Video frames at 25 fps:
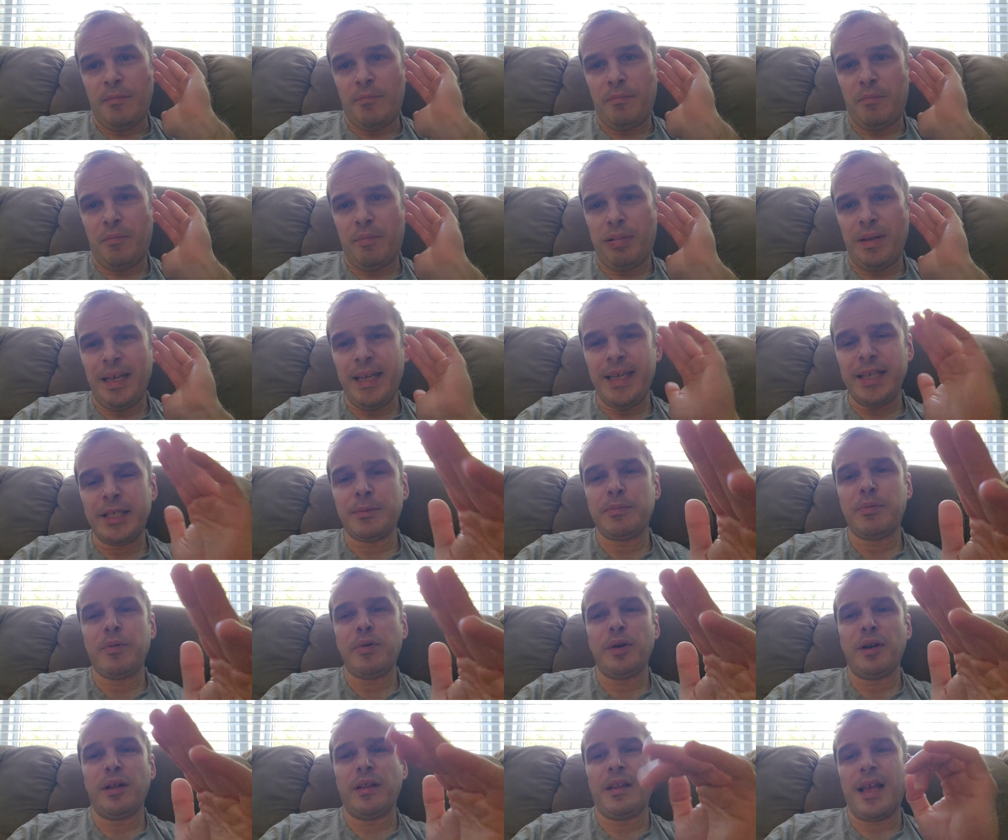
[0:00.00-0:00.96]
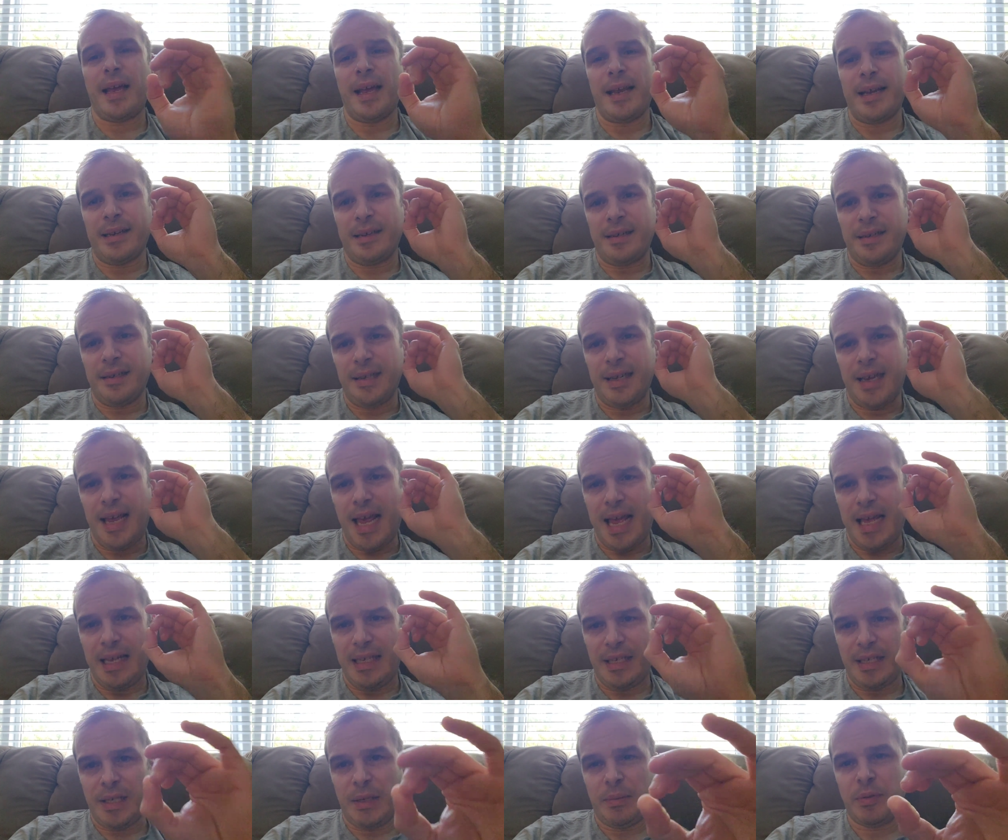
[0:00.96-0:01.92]
Please put a like
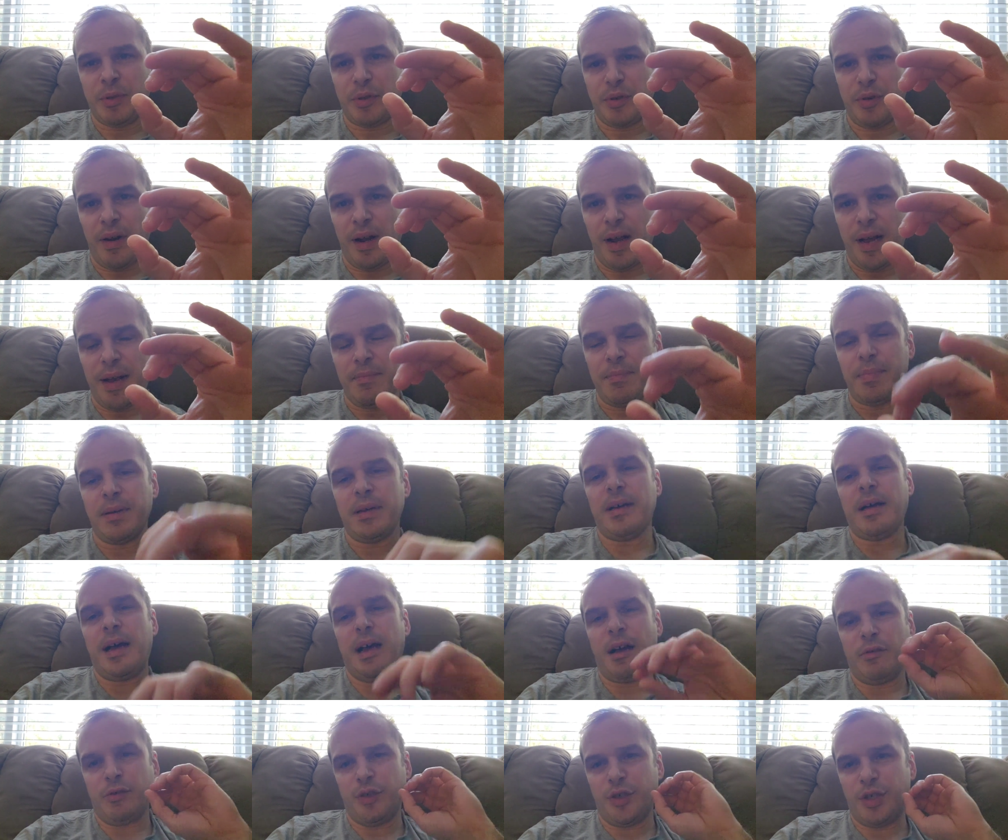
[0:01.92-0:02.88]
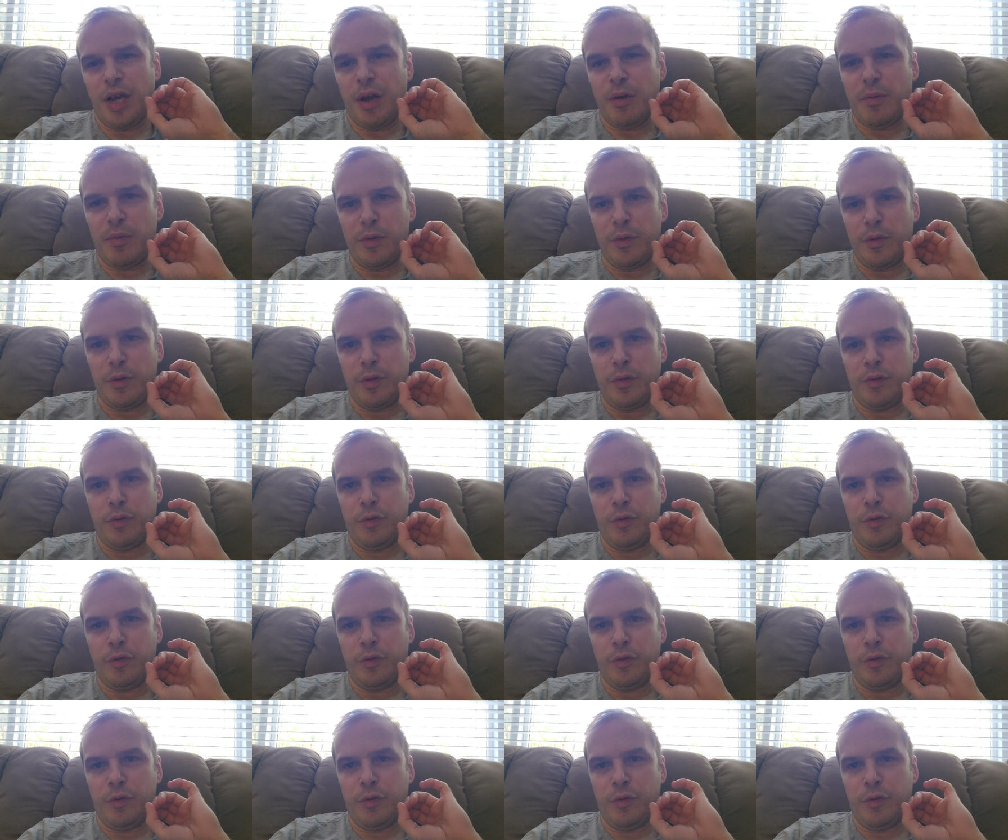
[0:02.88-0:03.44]
and subscribe. I'll chat with you